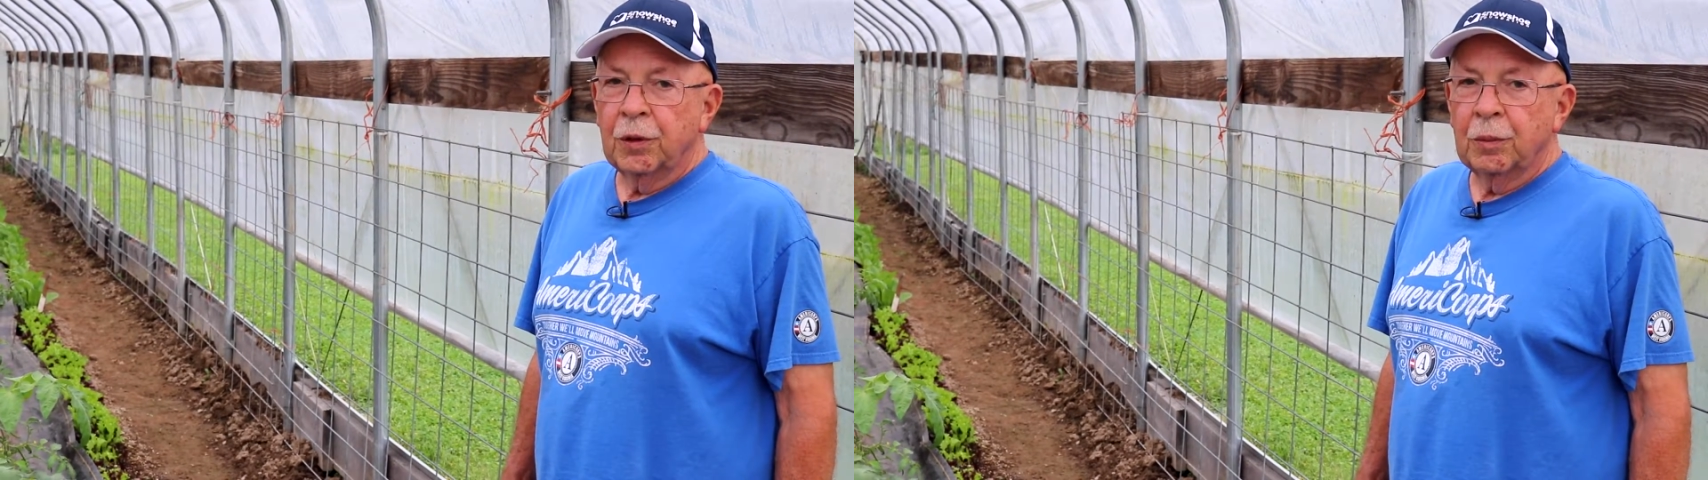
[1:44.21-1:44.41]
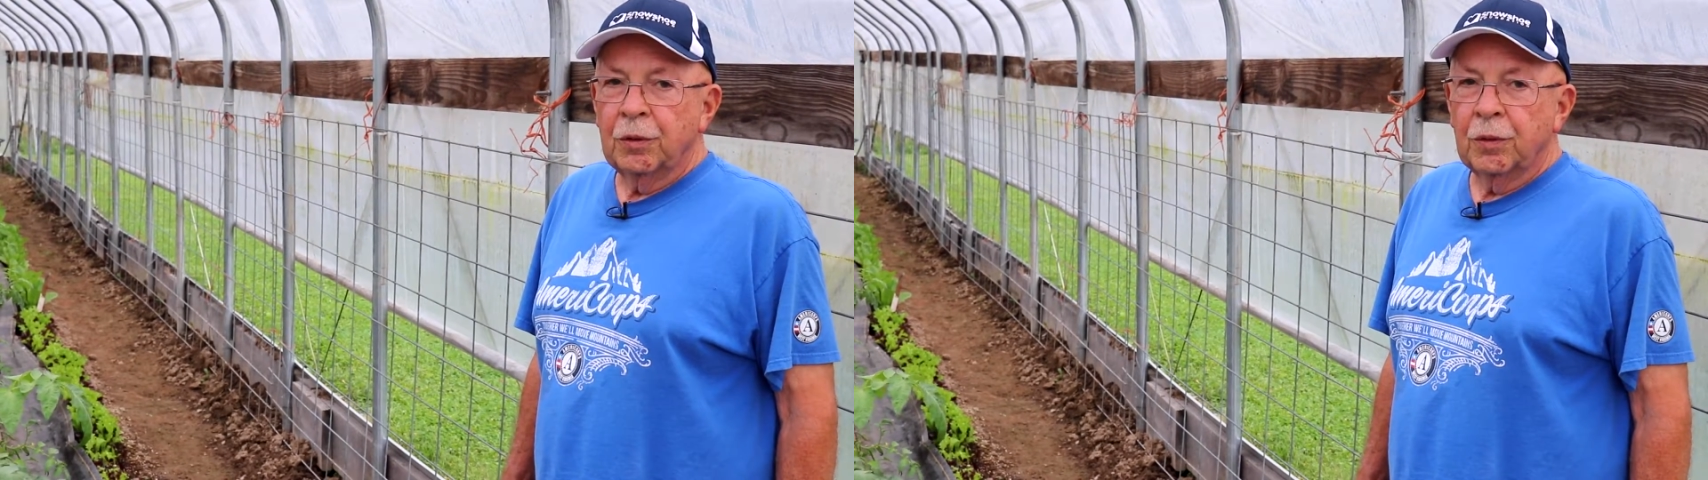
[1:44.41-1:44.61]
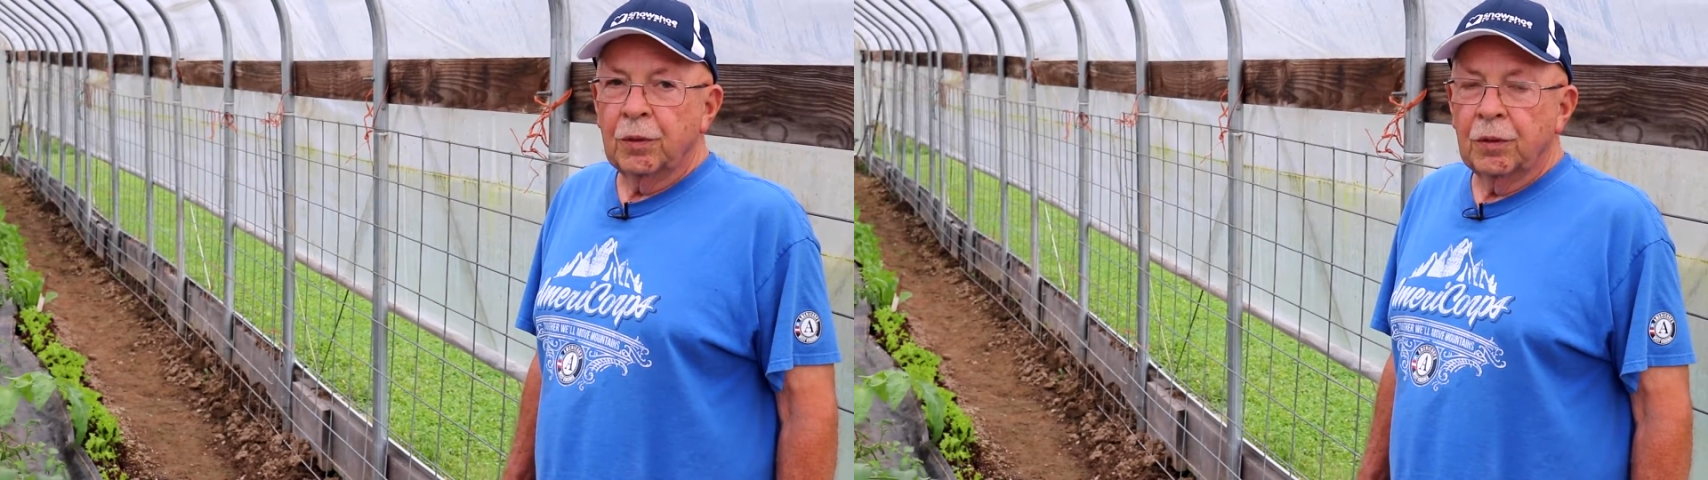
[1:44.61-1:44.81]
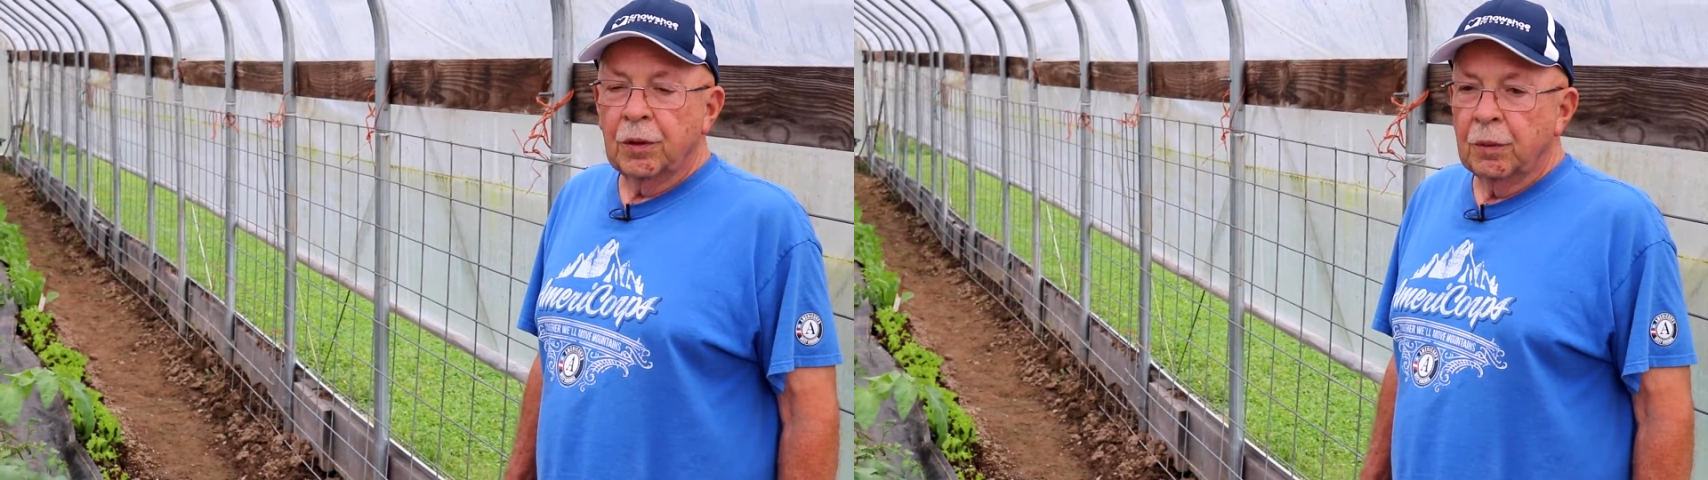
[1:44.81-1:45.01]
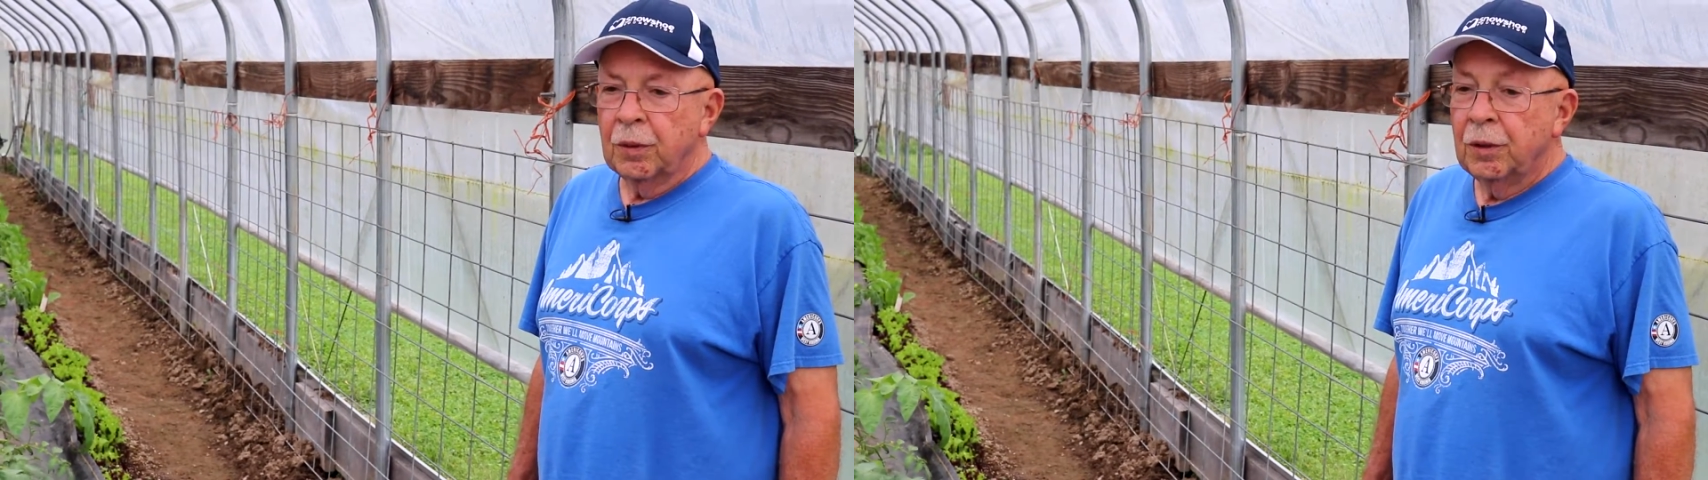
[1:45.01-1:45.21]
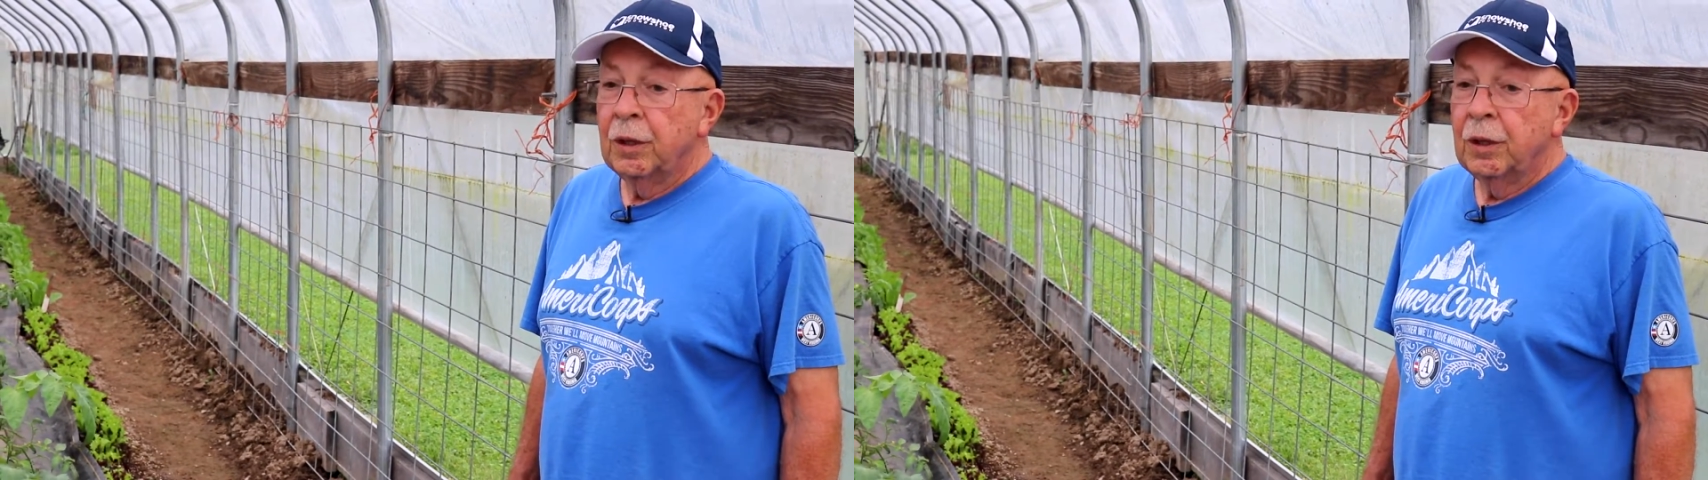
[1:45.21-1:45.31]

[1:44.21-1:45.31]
temperature, so